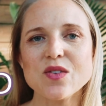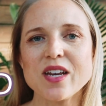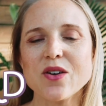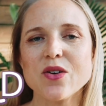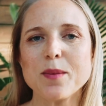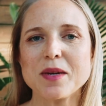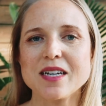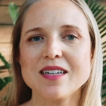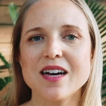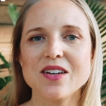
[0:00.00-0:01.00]
video, I'm gonna
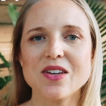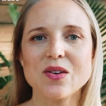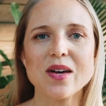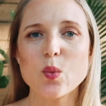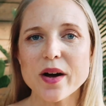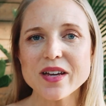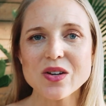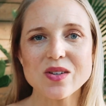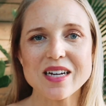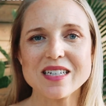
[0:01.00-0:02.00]
tell you what you
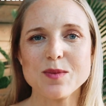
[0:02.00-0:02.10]
need